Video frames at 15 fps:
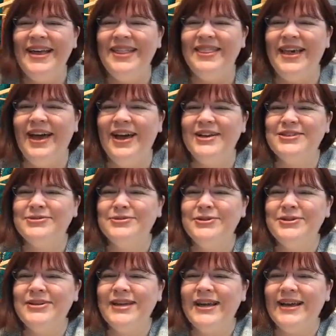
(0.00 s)
that
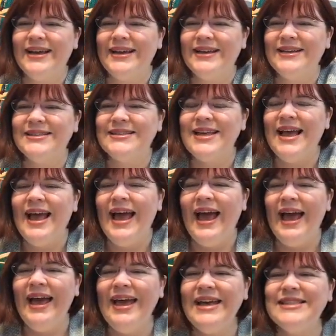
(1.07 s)
truly is.
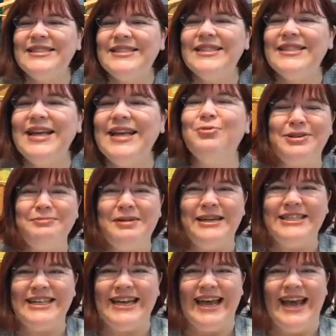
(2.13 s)
Hey, Southwestern
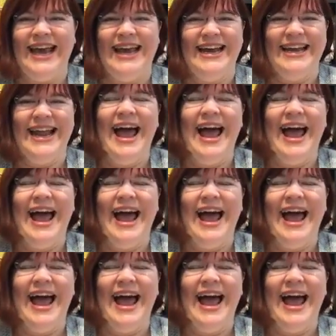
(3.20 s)
Michigan.